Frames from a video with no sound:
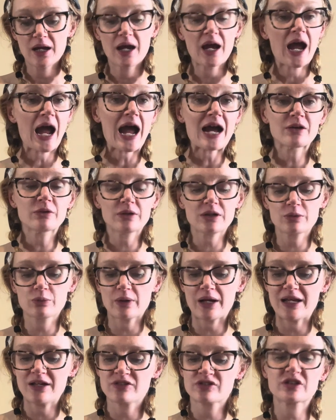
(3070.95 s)
Hagrid
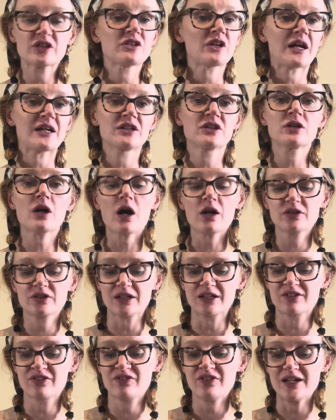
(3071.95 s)
raised a gigantic
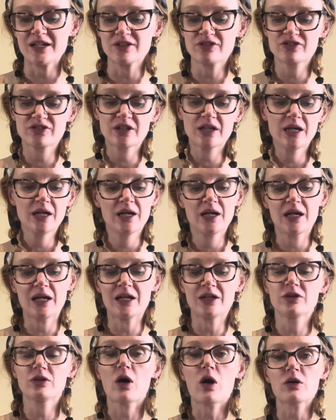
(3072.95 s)
fist
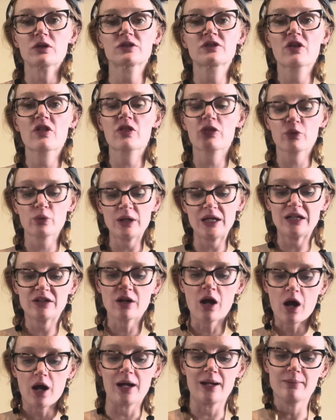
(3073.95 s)
and knocked 3
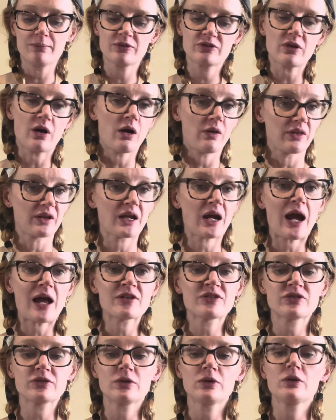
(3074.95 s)
times on the
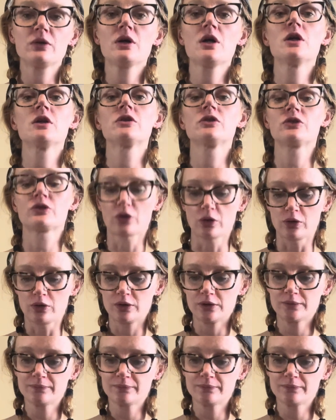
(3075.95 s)
castle door.